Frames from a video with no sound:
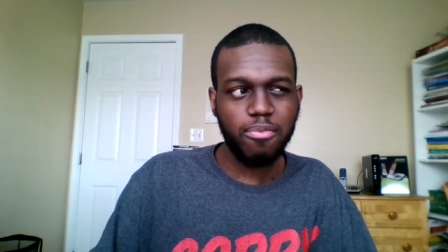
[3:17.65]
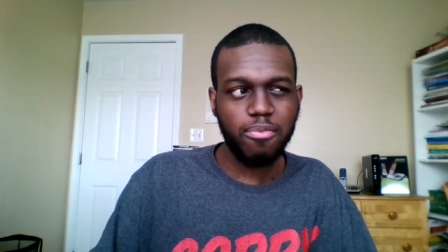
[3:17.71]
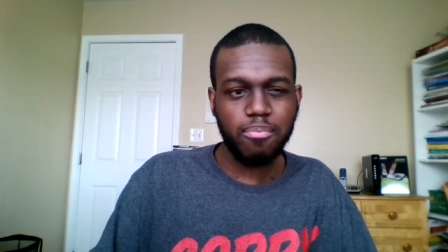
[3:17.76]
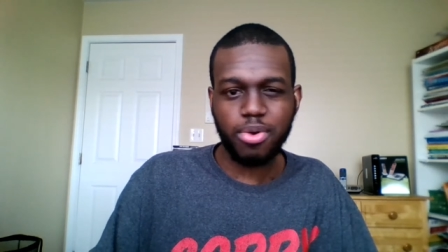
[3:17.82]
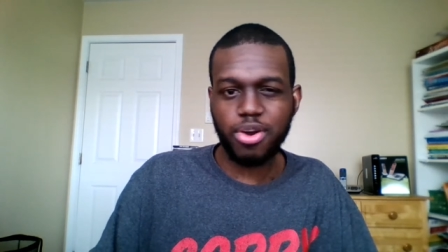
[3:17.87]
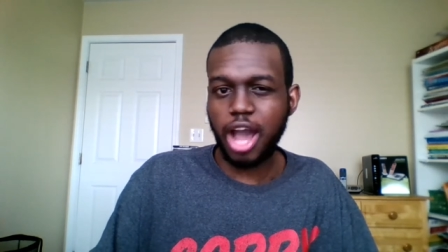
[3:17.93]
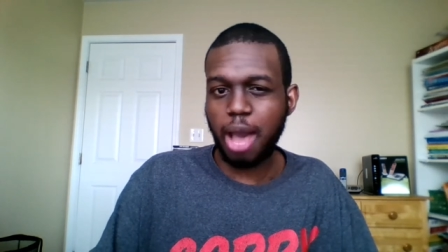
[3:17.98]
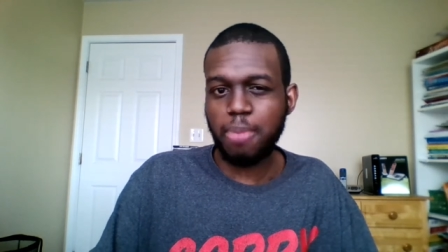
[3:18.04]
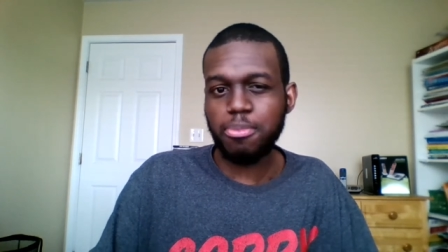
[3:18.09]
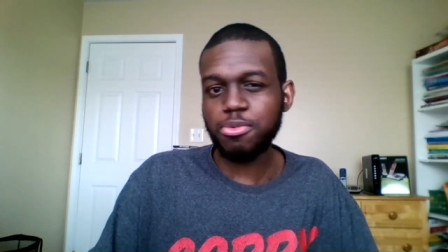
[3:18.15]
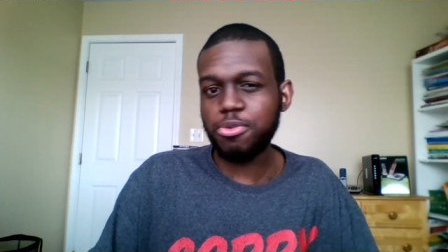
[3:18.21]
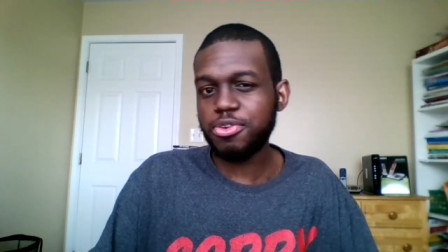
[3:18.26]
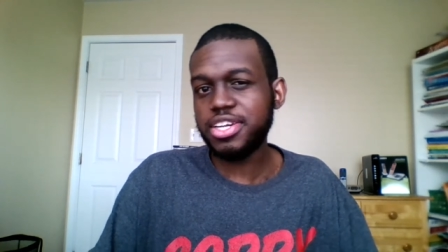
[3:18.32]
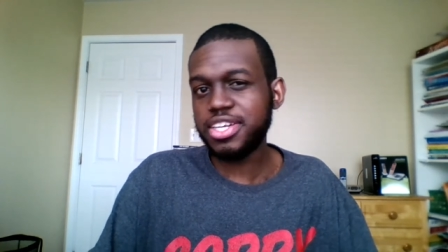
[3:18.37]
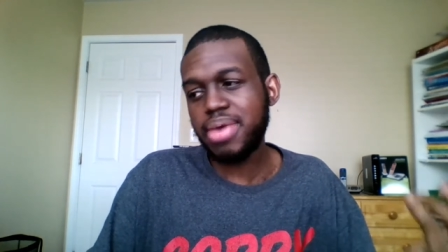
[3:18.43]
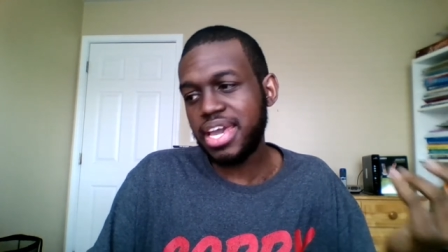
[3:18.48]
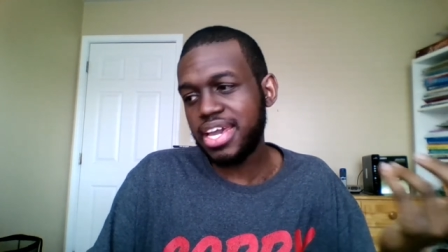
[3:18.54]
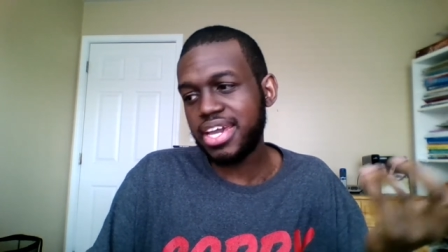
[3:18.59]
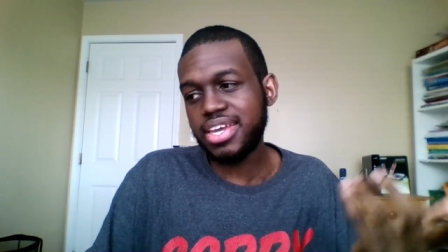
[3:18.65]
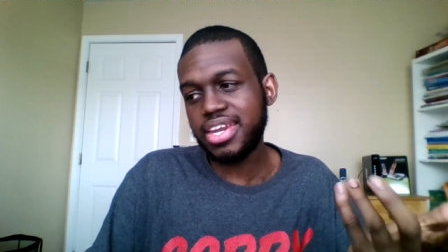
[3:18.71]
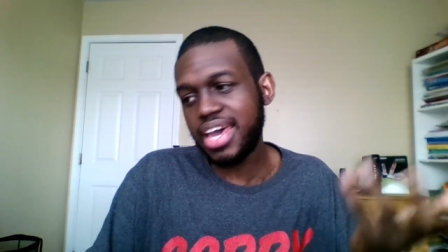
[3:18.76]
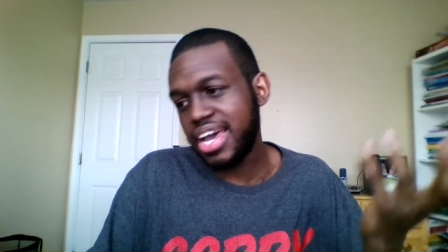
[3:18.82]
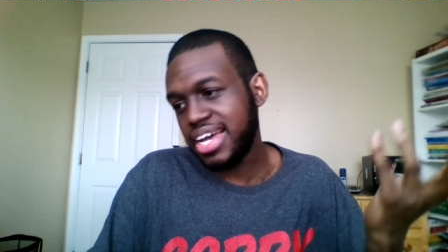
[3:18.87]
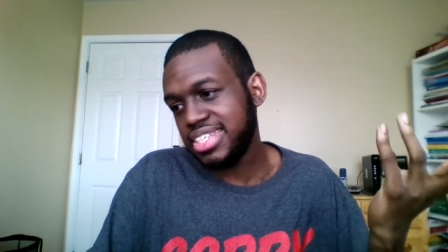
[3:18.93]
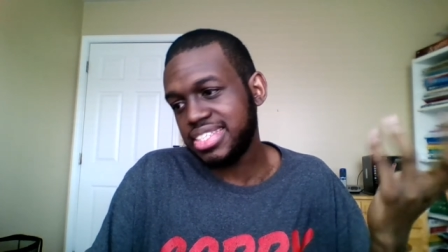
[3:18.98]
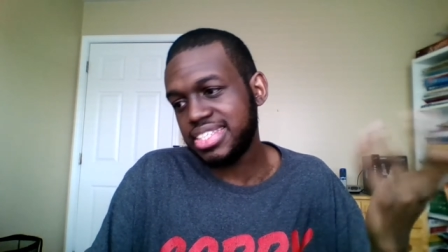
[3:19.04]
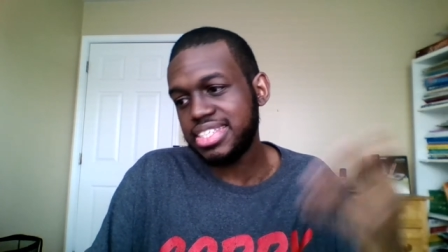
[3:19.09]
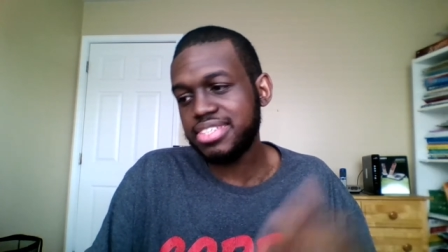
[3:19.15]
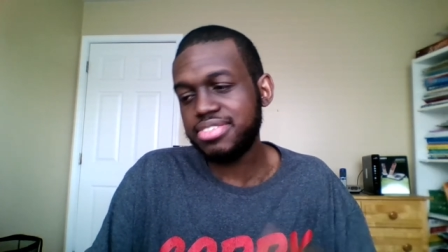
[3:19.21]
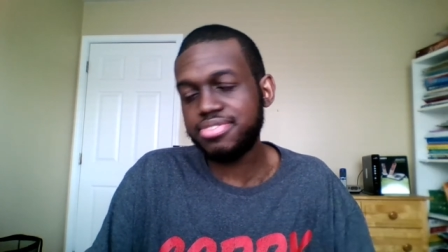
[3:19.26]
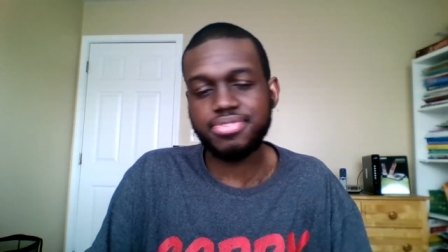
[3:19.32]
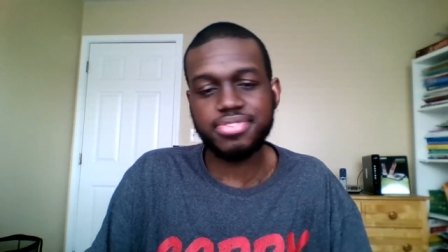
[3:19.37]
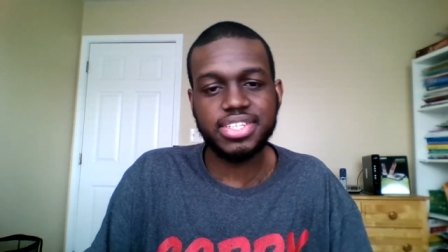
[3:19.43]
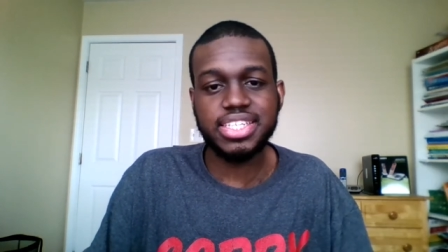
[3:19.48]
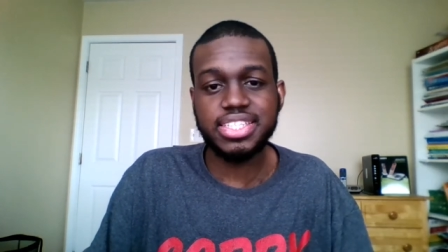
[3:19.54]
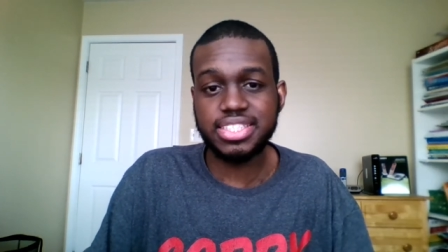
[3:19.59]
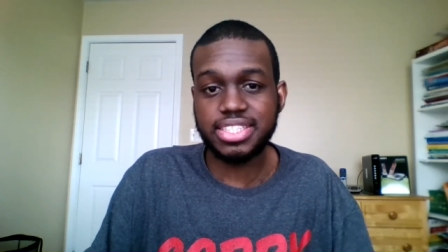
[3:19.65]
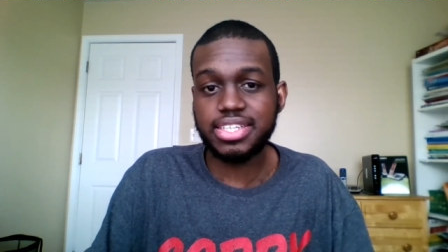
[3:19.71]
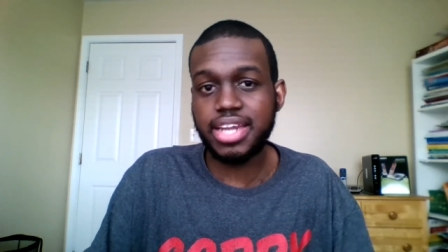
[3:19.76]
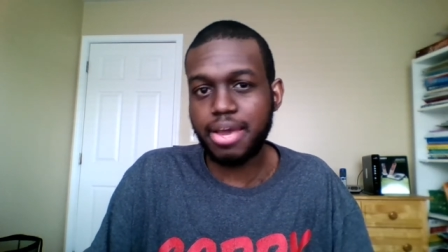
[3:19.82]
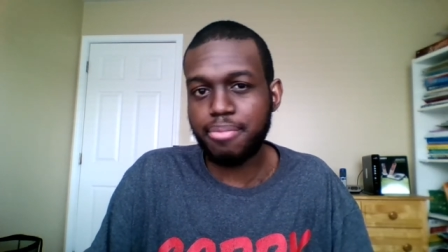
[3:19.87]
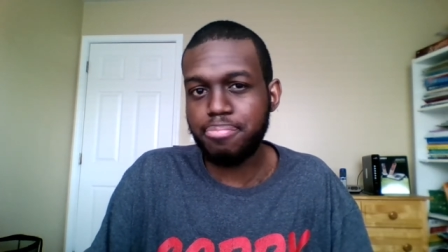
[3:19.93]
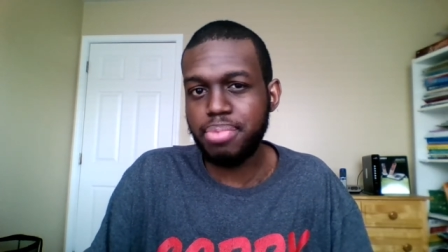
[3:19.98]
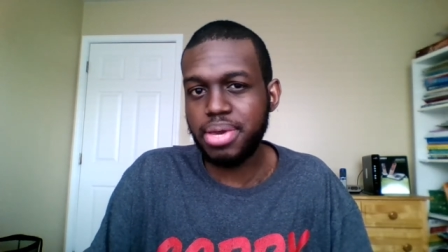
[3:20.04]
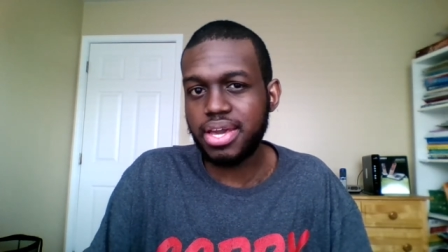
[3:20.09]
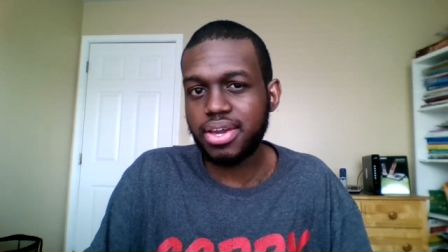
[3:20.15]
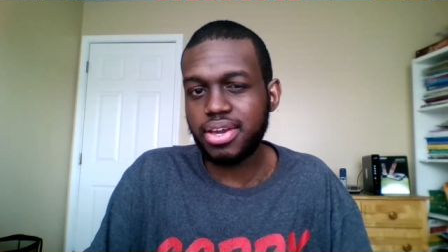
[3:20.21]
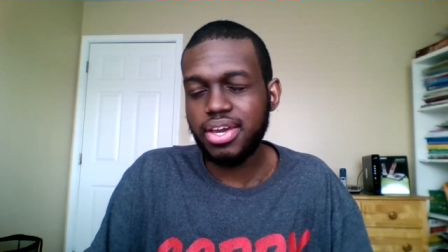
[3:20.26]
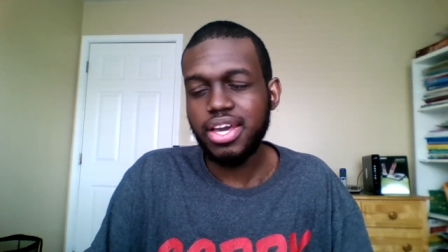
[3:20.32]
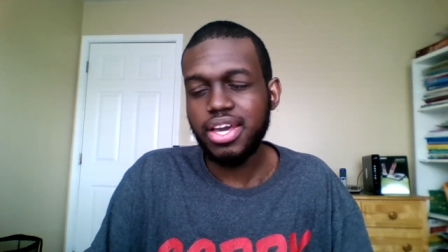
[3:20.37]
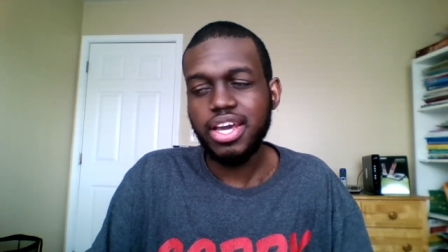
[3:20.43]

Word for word: but I'm going to make it as if it's a nitpick.